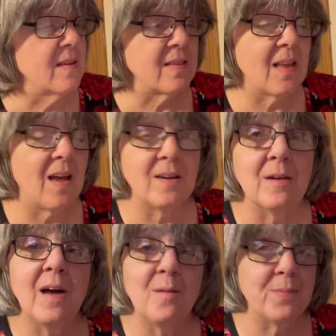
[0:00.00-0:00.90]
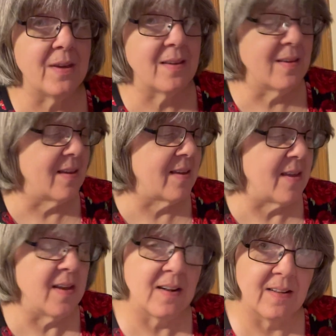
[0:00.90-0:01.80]
that, you know, help you
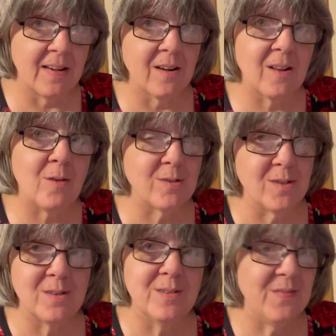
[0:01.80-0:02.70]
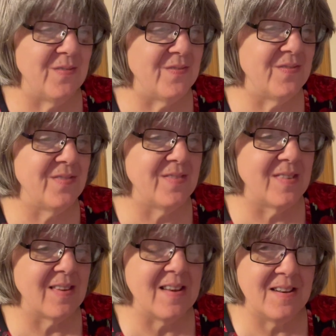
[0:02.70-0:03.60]
get a little closer
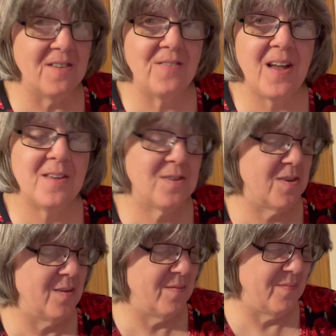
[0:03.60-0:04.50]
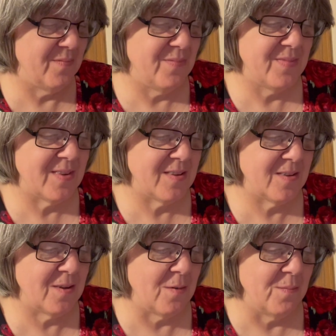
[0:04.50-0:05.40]
in your faith.
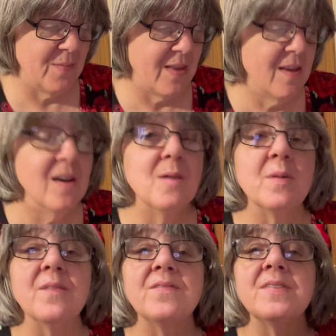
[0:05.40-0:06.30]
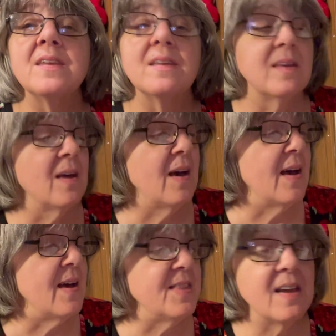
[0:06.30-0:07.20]
So, but
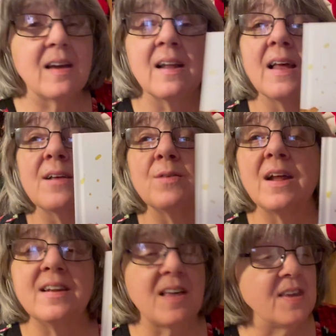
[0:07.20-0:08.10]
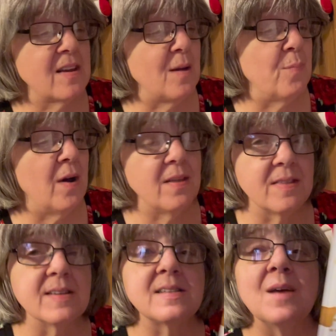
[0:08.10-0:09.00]
I think I like I think I bought
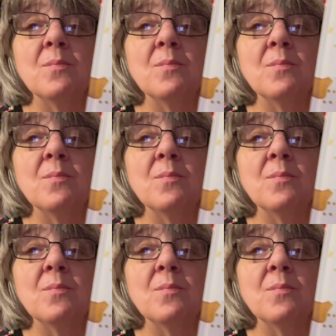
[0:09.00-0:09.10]
this at